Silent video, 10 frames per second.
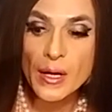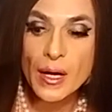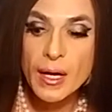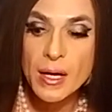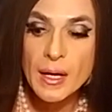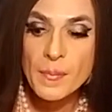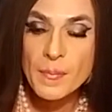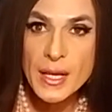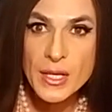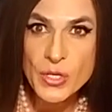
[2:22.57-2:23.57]
uh,
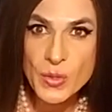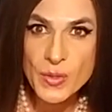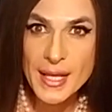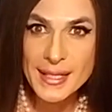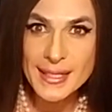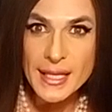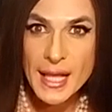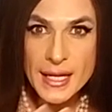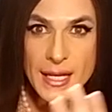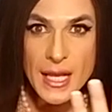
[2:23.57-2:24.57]
make sure that the
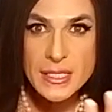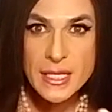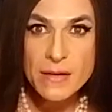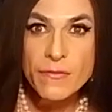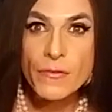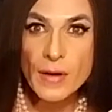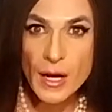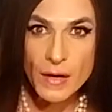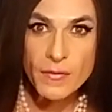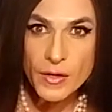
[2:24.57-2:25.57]
light is in
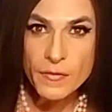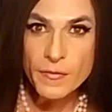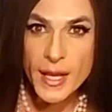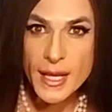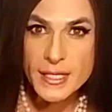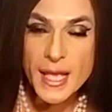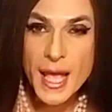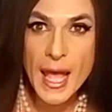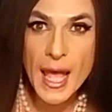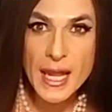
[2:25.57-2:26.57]
front of your face
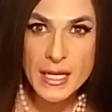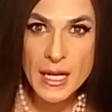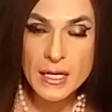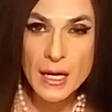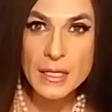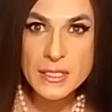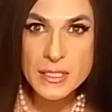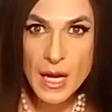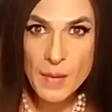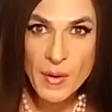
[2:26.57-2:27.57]
and not on
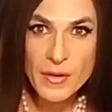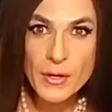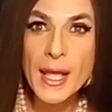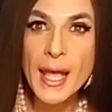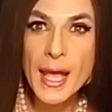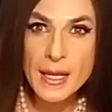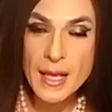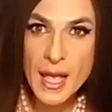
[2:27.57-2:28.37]
top of your head.